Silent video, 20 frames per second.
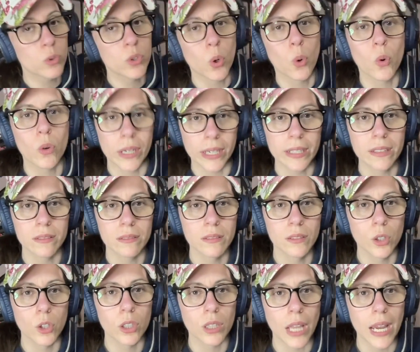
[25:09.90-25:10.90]
Torre
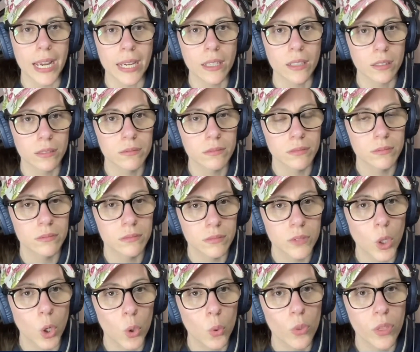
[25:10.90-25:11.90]
look like
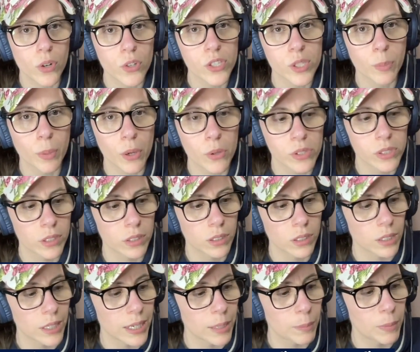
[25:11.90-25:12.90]
who they're supposed to
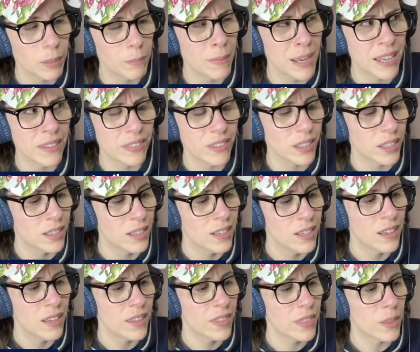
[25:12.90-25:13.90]
look like. But man, the,
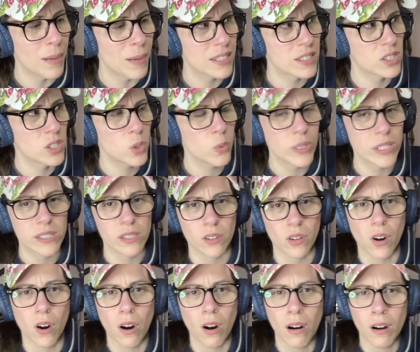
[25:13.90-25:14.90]
the Matsui's are
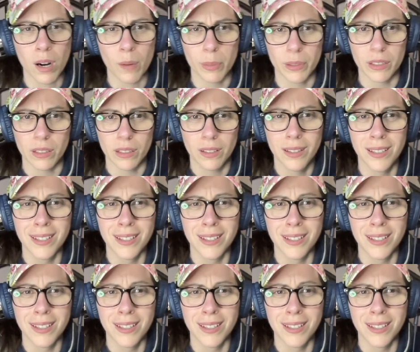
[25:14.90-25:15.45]
horrible.